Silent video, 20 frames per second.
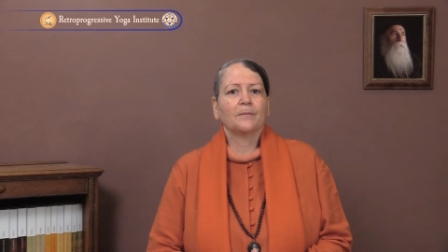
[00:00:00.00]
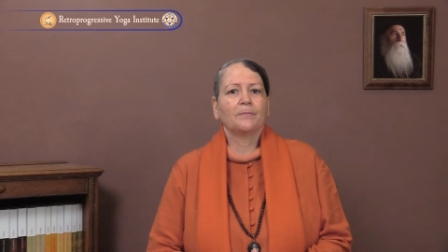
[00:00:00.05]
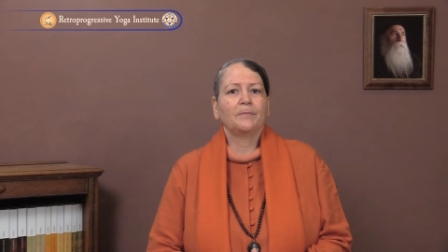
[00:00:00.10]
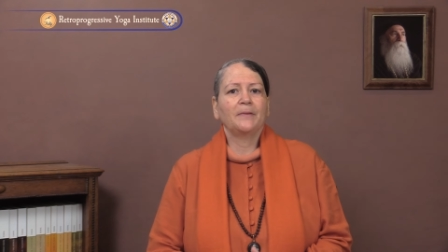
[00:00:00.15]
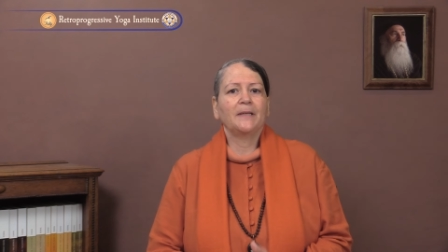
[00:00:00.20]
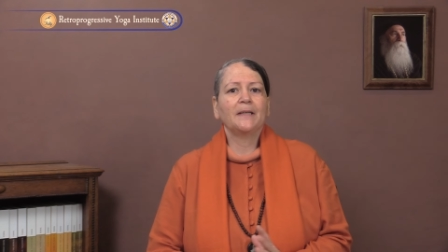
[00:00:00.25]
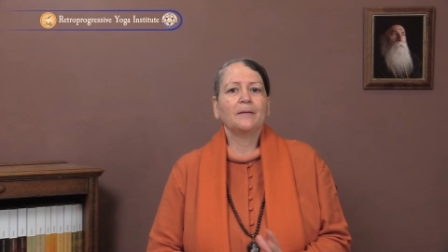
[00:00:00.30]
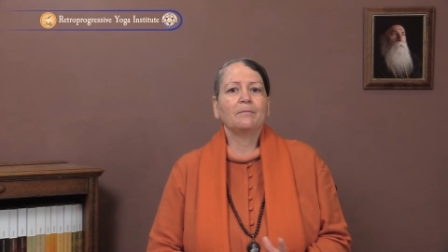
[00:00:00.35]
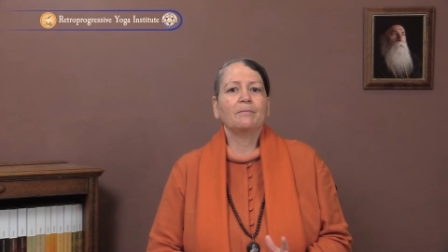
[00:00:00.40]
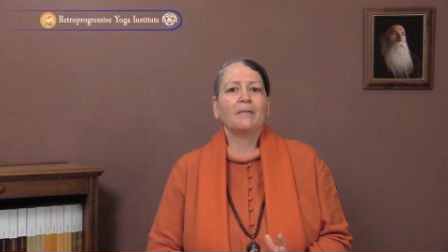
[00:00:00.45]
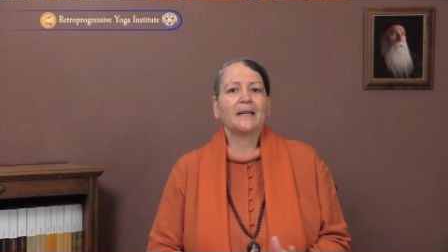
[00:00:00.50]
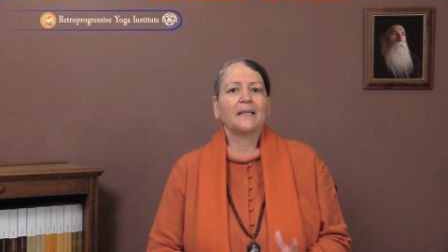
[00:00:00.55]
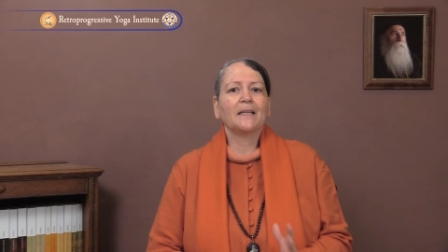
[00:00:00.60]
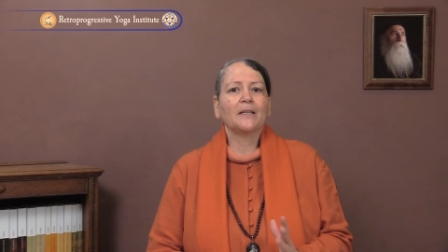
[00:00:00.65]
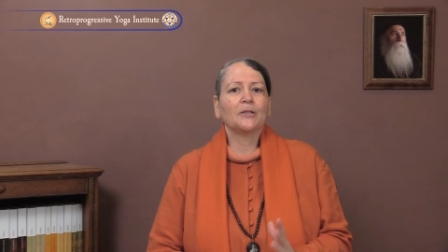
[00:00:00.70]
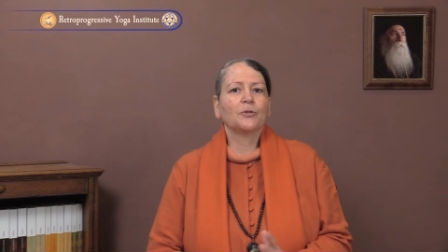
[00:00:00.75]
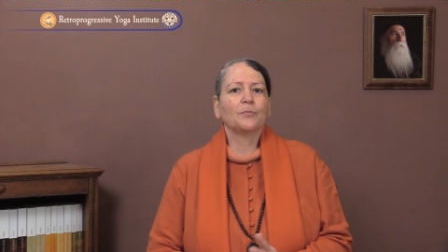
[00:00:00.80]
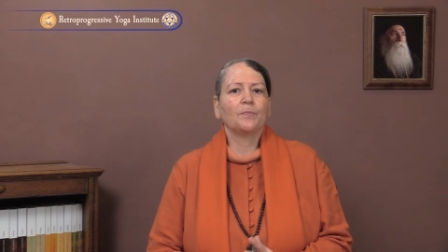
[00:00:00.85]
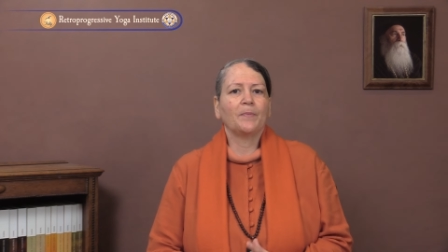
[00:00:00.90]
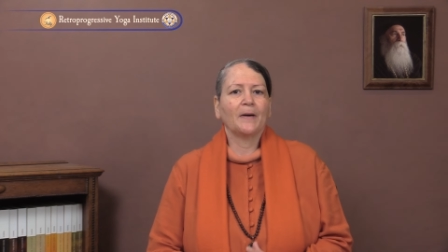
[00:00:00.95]
being
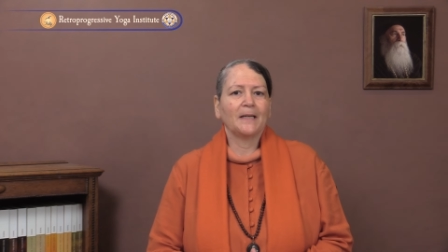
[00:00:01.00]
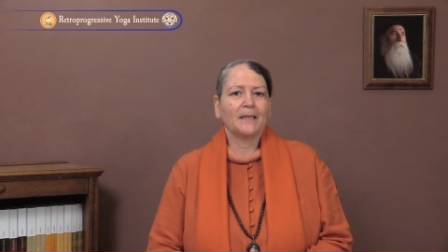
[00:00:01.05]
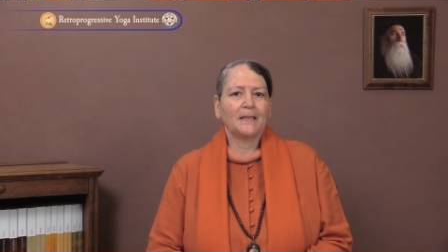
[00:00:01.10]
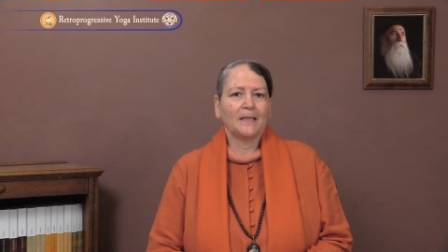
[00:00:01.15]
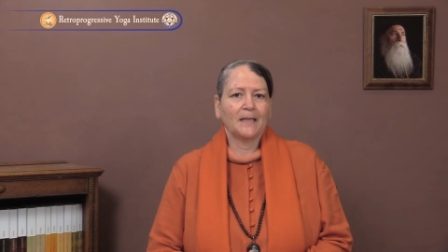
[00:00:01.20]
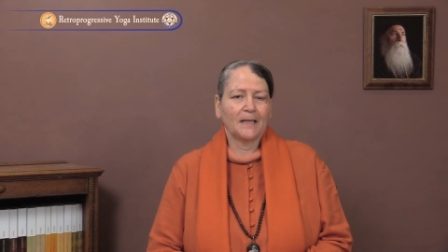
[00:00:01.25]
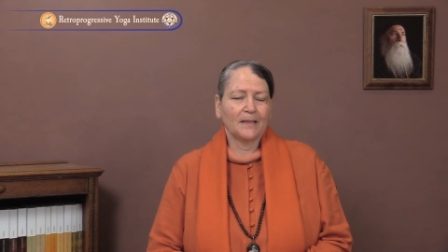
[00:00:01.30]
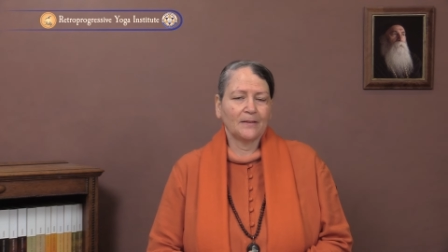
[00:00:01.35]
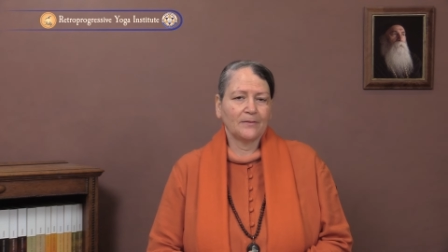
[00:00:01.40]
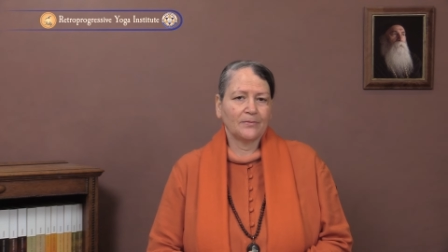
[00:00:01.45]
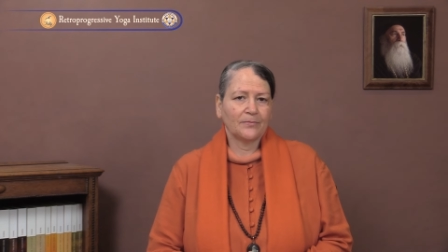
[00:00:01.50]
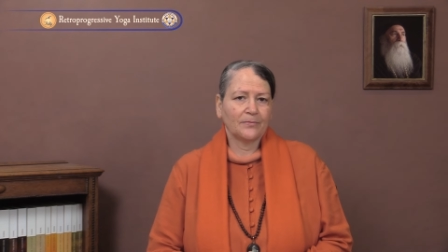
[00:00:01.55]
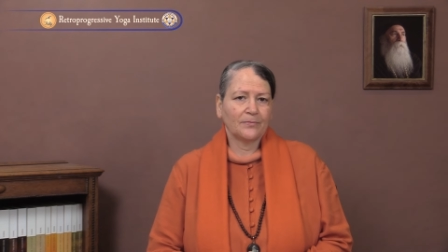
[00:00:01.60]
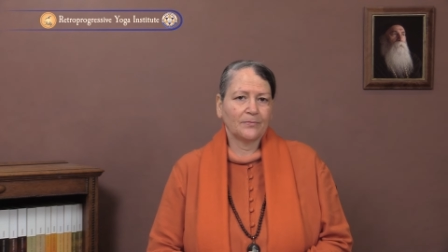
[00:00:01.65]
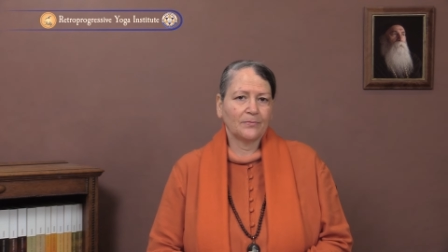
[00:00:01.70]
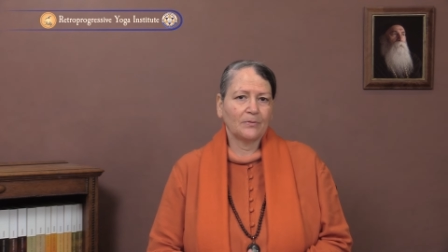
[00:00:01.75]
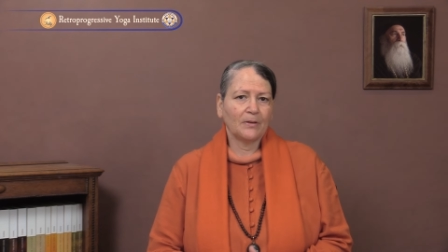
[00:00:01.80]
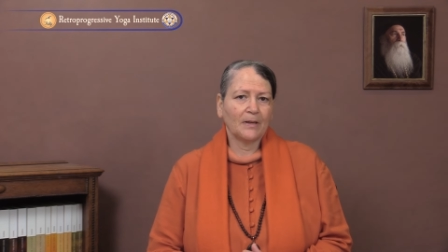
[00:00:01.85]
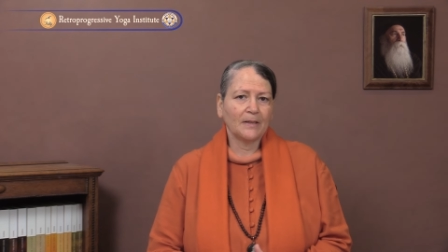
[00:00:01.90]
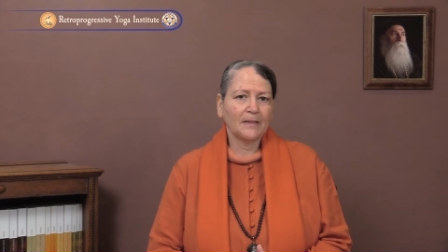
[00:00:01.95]
managed by
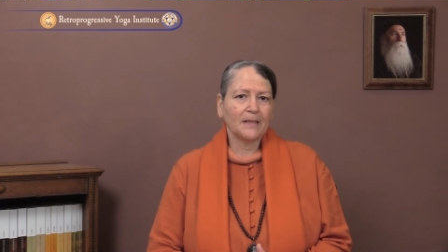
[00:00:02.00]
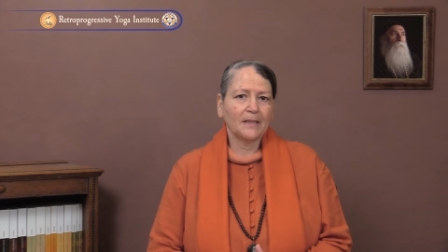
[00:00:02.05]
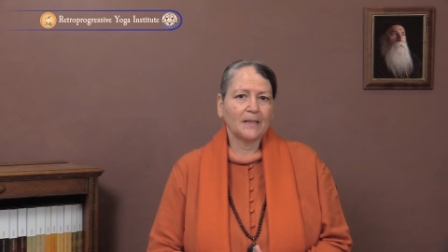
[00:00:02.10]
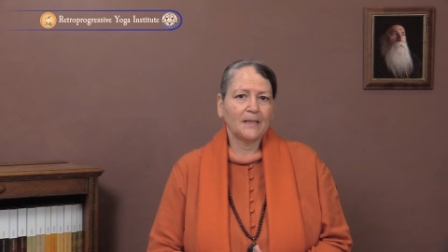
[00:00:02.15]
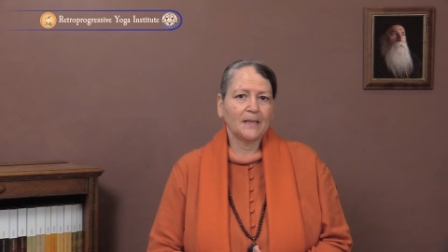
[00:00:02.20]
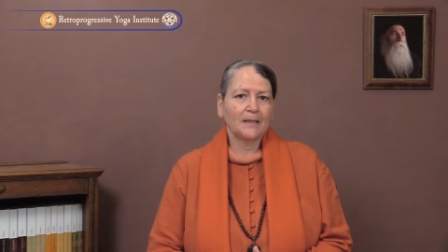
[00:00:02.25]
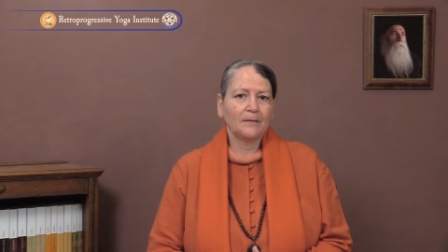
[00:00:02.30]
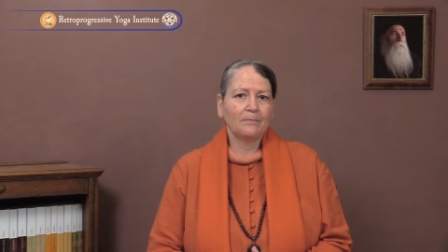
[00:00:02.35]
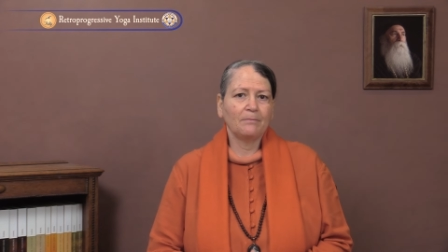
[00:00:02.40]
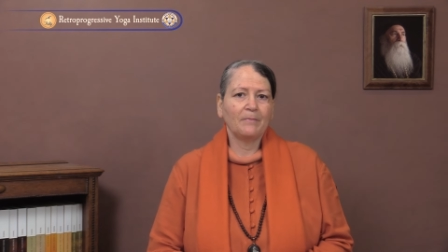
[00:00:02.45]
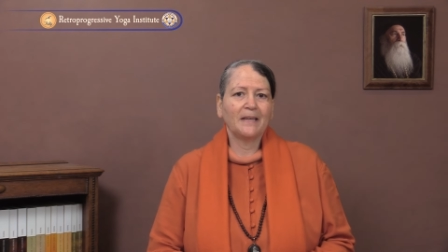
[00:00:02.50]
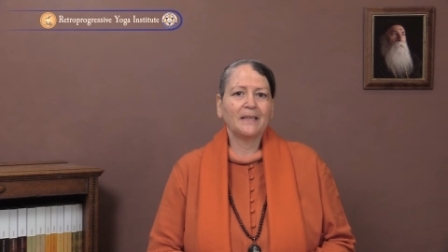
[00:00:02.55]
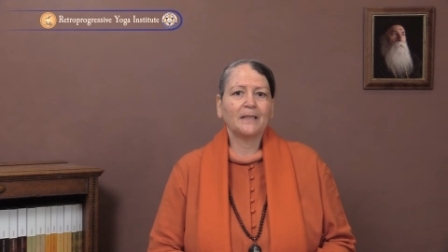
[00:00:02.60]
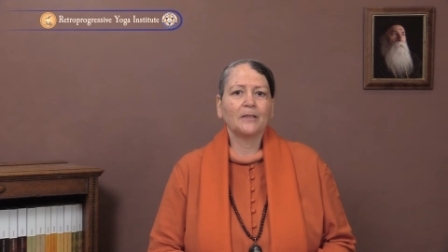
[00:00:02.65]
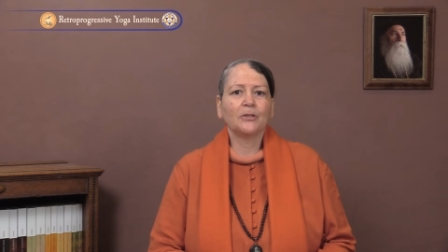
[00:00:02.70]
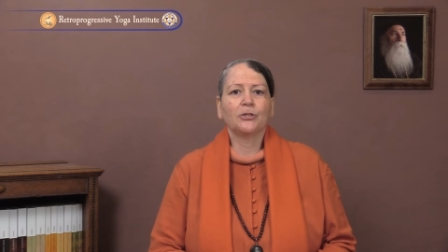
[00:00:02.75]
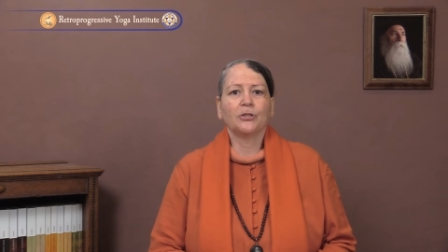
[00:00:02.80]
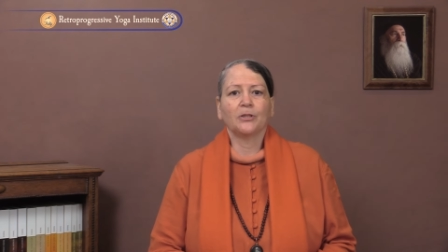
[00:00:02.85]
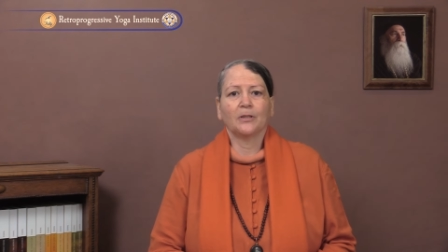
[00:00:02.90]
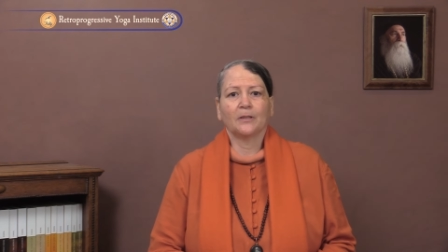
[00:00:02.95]
life rather than
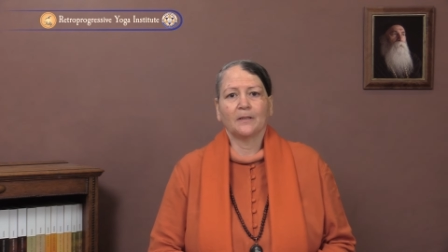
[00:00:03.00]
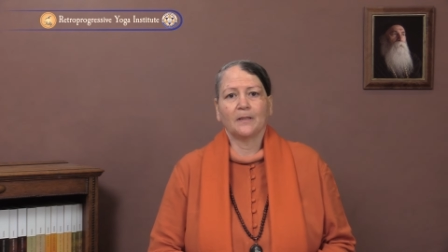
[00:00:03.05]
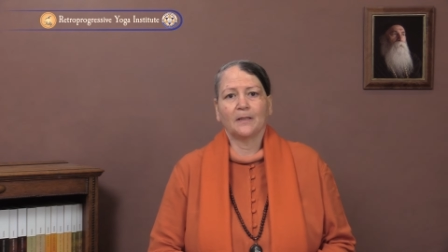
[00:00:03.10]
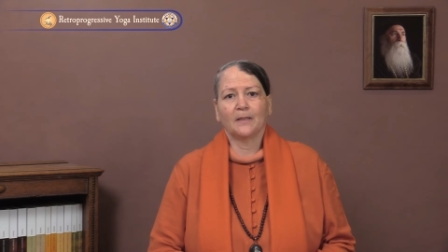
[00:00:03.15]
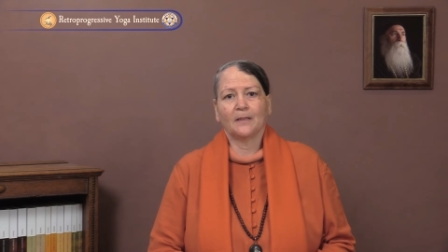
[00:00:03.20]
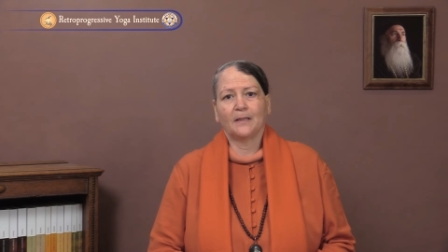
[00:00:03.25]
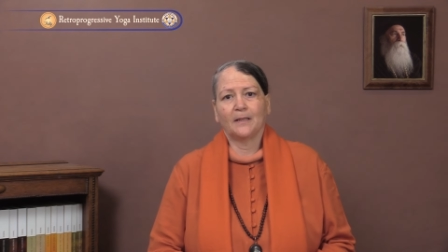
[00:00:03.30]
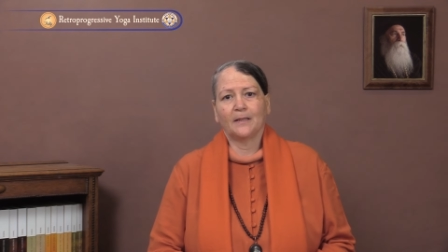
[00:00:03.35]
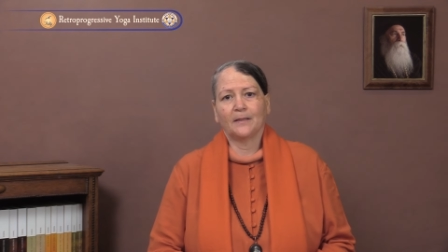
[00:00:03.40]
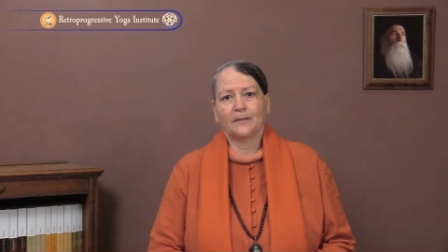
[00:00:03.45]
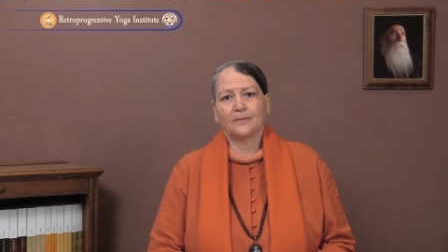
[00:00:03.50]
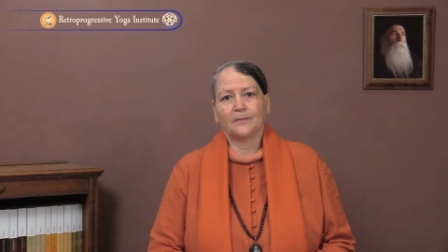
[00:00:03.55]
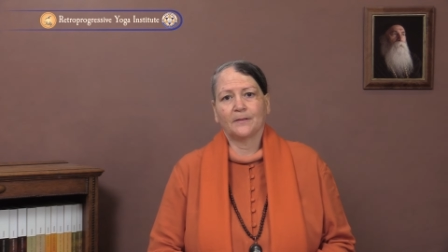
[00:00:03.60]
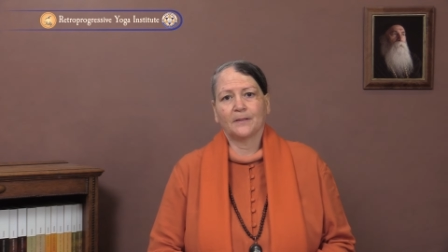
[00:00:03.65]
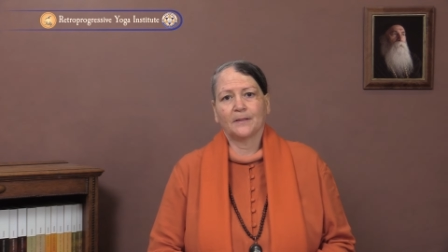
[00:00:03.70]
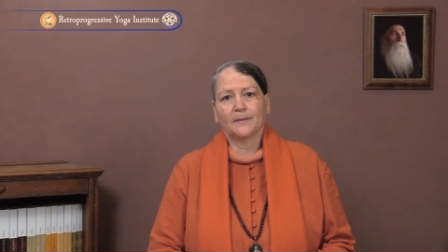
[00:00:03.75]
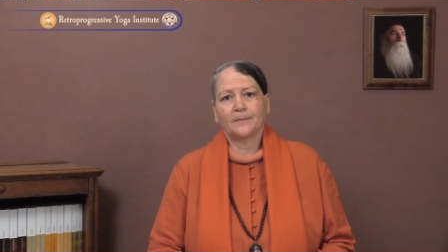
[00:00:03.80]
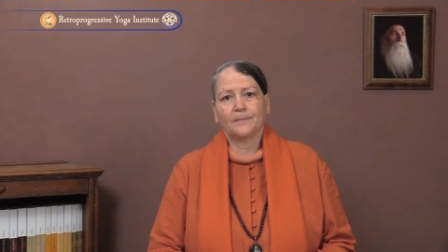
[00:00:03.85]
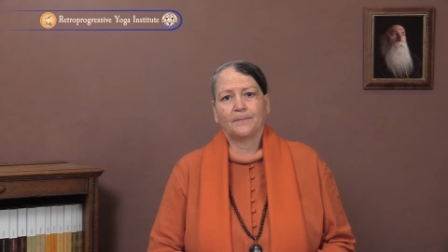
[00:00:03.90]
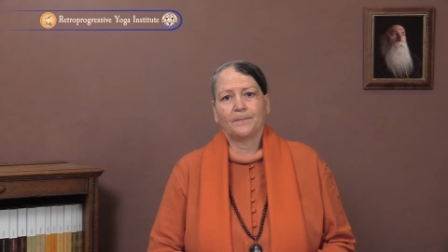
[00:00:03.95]
managing their
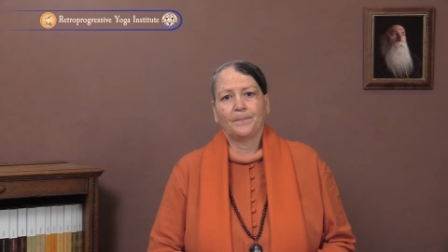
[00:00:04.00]
lives.